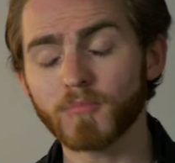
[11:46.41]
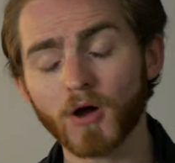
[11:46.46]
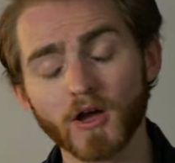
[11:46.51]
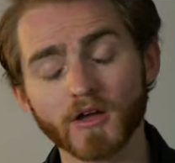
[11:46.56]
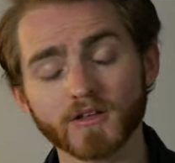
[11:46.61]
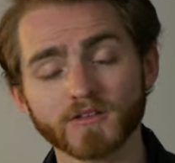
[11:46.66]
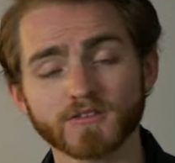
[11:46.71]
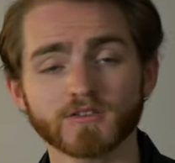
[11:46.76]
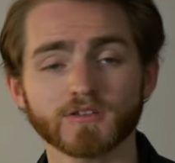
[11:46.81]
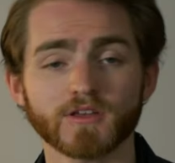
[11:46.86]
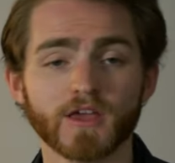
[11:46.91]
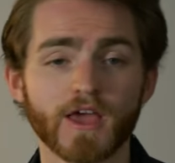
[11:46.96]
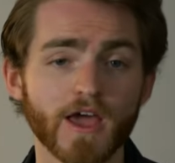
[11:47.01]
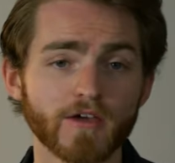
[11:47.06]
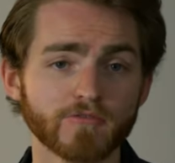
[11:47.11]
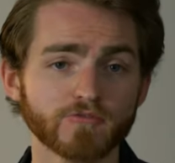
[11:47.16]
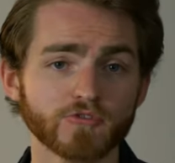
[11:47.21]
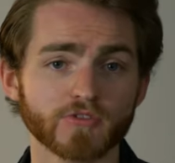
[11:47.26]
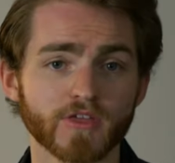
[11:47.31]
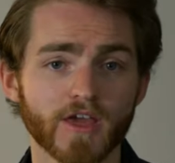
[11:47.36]
But
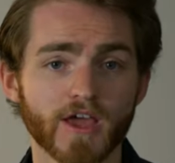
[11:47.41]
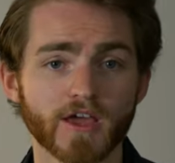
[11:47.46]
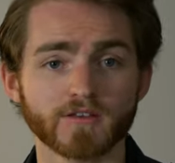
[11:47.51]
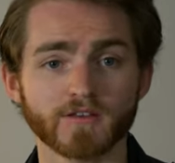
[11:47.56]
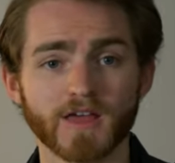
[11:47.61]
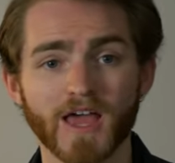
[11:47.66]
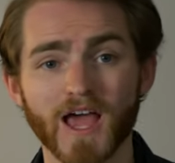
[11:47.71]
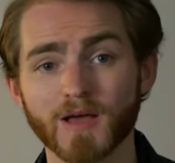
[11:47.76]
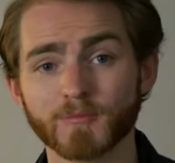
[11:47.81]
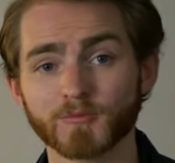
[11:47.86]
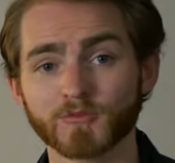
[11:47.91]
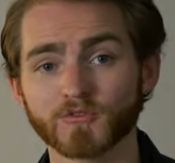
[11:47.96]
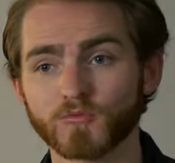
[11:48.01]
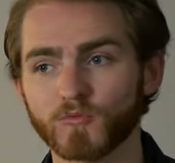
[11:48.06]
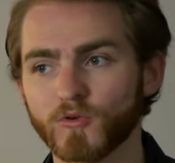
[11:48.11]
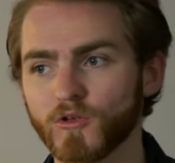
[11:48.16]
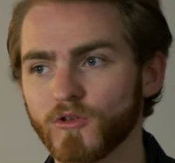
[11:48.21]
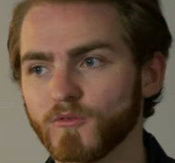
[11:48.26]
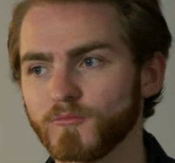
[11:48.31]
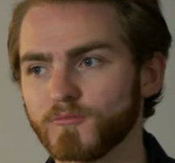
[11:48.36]
after that, apps
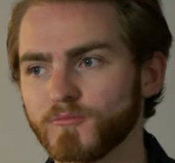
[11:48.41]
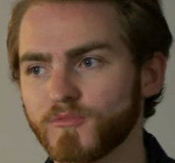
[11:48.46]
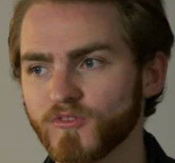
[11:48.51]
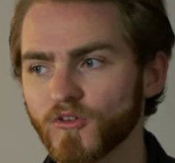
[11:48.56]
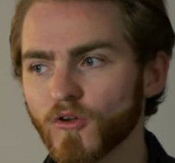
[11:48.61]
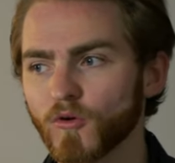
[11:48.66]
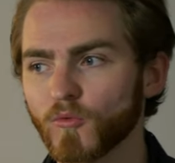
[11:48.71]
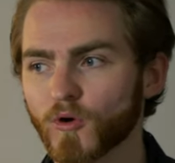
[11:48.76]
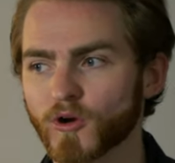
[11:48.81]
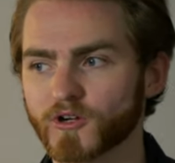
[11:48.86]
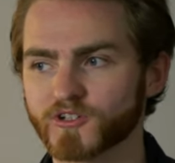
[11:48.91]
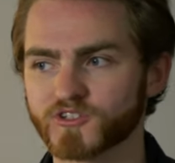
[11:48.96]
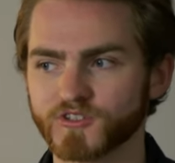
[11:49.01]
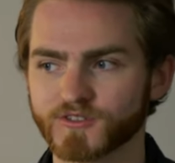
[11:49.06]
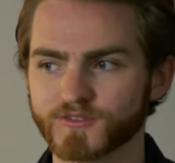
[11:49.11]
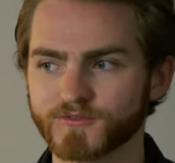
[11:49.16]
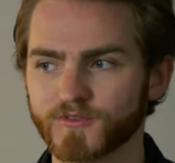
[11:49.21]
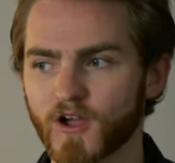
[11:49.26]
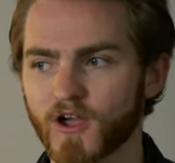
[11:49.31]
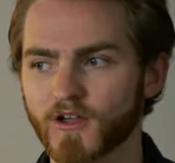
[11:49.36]
will still work
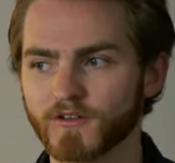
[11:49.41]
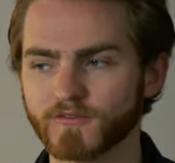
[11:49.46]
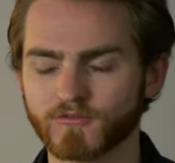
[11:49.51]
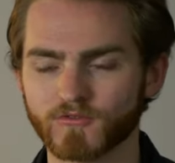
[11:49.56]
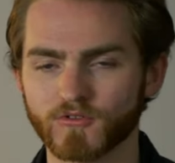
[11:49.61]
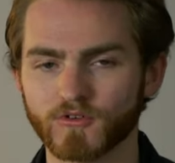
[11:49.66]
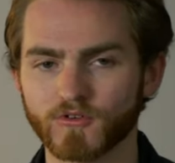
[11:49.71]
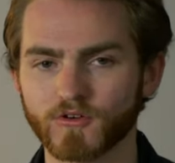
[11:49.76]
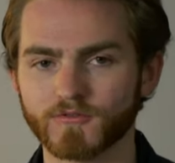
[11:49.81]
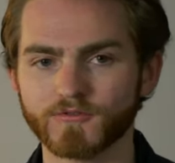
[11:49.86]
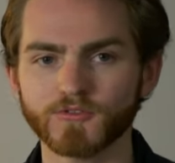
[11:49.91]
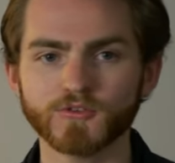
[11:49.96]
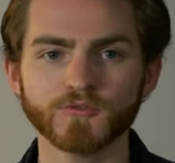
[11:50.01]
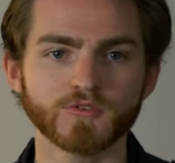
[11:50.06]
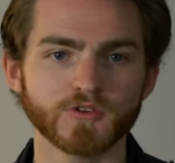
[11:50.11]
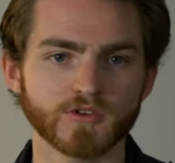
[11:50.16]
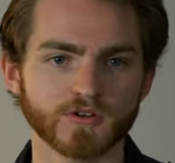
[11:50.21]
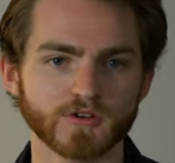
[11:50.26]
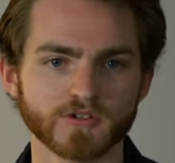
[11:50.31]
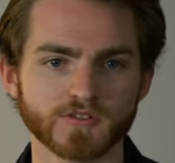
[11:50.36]
just fine for a few
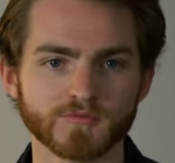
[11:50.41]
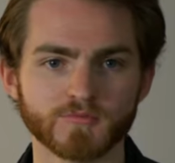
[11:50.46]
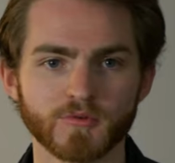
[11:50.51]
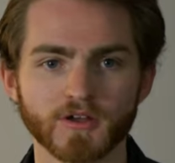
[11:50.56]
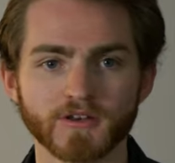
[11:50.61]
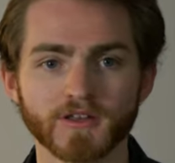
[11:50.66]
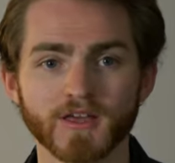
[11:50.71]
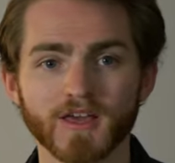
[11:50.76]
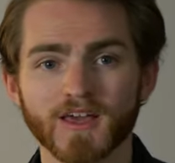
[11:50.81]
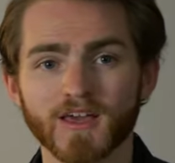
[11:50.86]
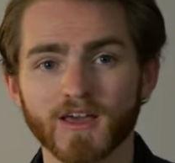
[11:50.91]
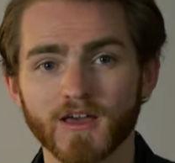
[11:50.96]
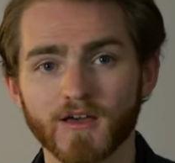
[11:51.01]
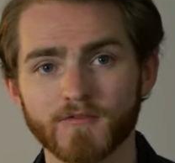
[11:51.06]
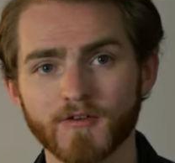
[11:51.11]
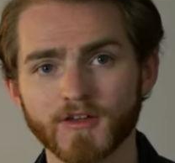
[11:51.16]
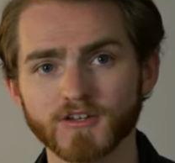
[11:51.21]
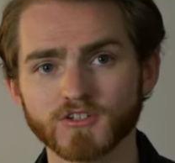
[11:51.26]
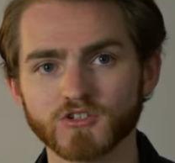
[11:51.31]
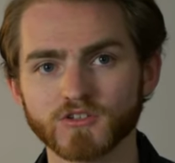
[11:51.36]
years, but
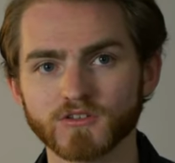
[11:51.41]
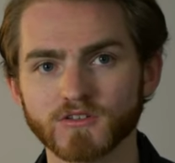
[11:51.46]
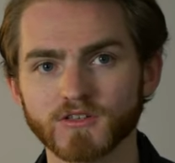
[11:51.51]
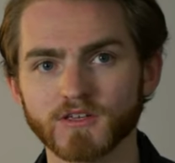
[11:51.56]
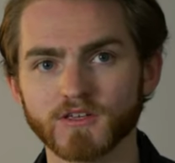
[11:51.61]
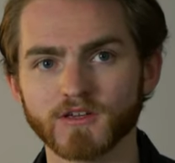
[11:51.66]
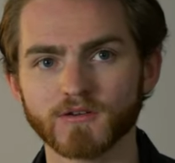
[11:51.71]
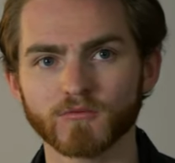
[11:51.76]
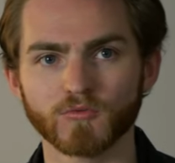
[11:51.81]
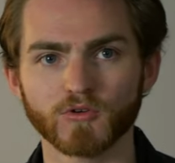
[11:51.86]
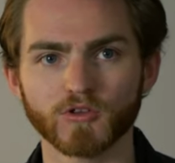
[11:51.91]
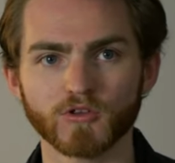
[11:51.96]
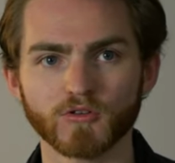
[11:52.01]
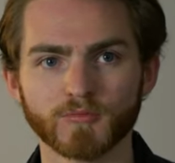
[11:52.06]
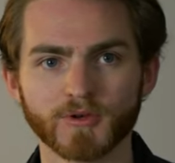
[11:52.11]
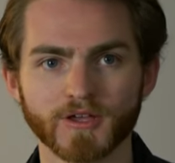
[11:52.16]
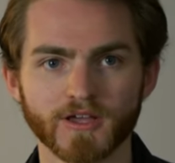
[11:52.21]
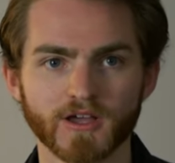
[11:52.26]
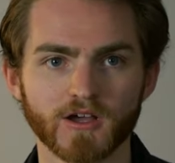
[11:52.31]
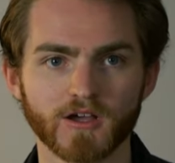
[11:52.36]
eventually it will
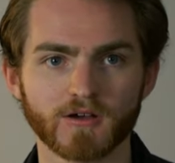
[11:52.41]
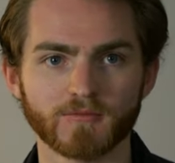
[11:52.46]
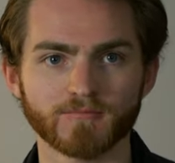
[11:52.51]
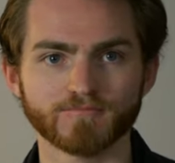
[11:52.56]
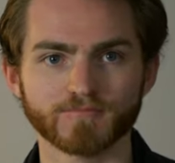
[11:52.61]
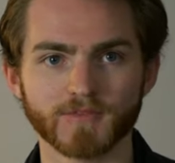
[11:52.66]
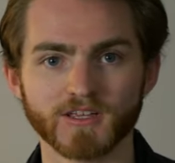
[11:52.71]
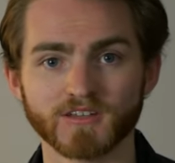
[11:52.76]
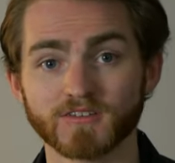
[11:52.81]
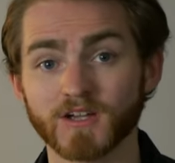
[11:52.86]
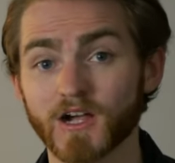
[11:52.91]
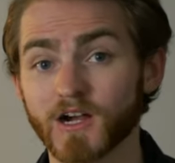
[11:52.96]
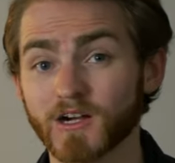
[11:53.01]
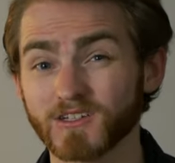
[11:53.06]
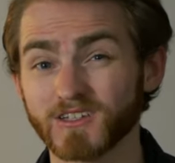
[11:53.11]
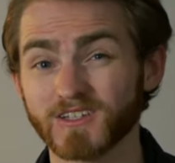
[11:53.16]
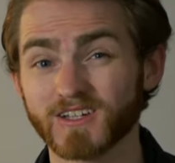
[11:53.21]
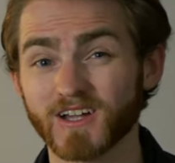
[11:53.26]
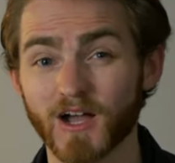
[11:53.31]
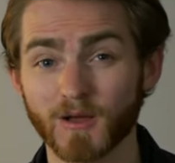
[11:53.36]
become
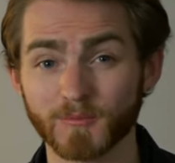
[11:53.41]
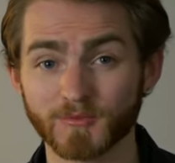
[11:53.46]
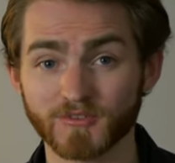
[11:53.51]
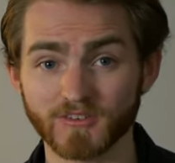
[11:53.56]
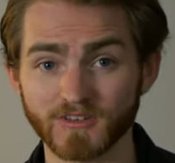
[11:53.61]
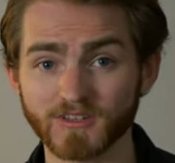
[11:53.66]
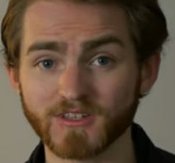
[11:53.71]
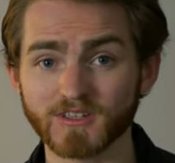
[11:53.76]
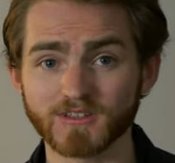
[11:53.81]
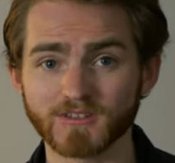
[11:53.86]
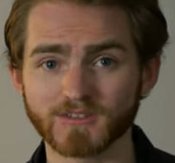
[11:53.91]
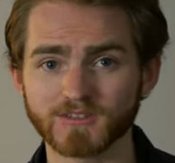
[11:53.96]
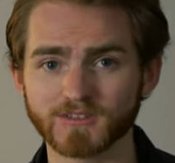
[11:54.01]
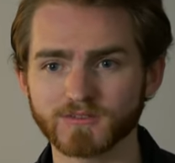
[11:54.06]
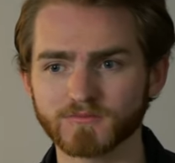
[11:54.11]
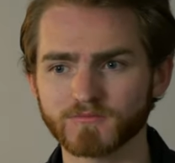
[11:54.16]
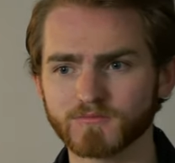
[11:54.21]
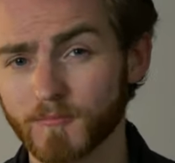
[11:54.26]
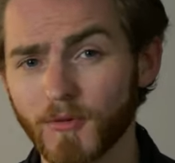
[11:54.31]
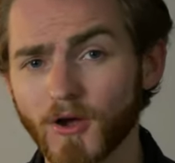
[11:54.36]
entirely
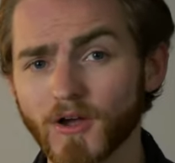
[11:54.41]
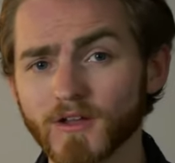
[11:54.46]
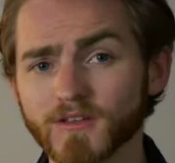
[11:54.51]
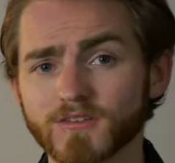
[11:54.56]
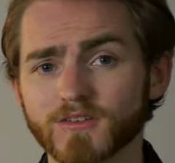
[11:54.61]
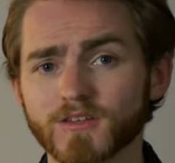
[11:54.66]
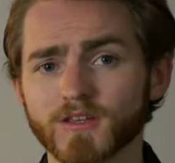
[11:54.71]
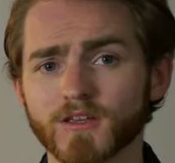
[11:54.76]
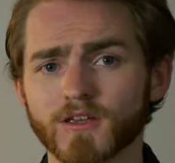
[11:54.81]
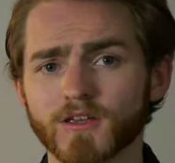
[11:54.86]
obsolete, but